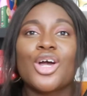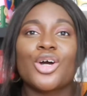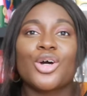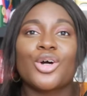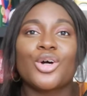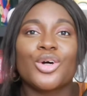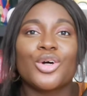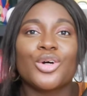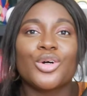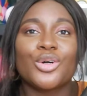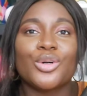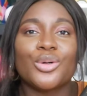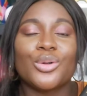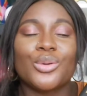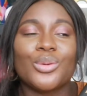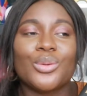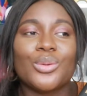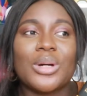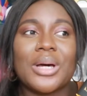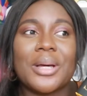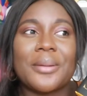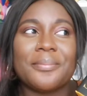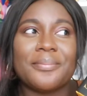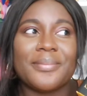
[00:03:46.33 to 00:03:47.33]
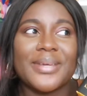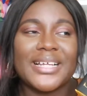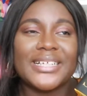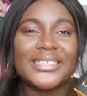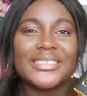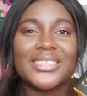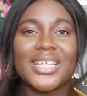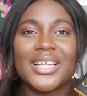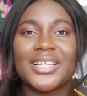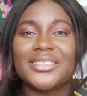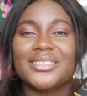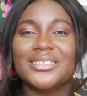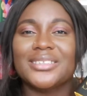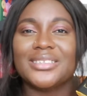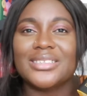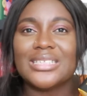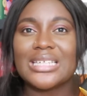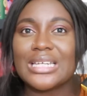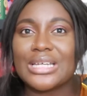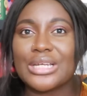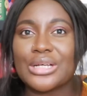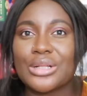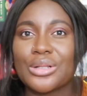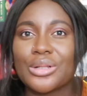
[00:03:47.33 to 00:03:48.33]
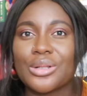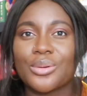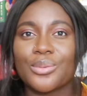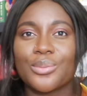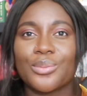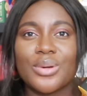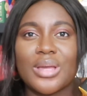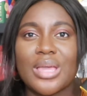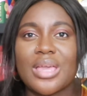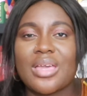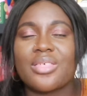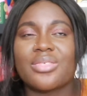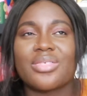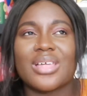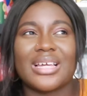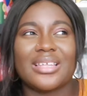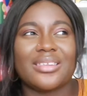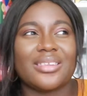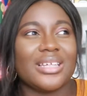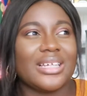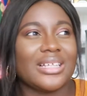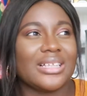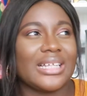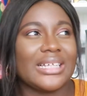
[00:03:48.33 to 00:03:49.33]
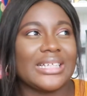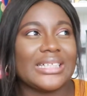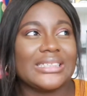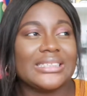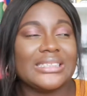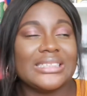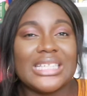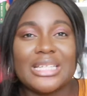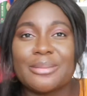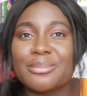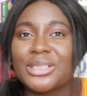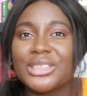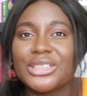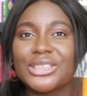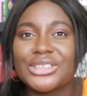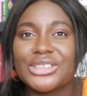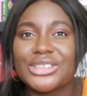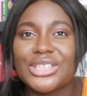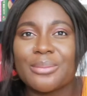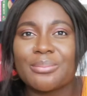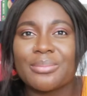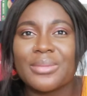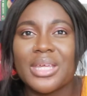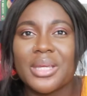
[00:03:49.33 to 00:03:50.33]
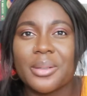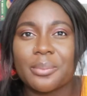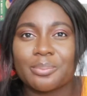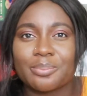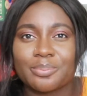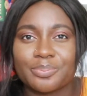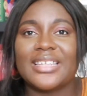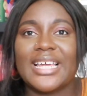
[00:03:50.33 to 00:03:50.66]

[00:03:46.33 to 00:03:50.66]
who makes a deal with, I think, like a demon or something,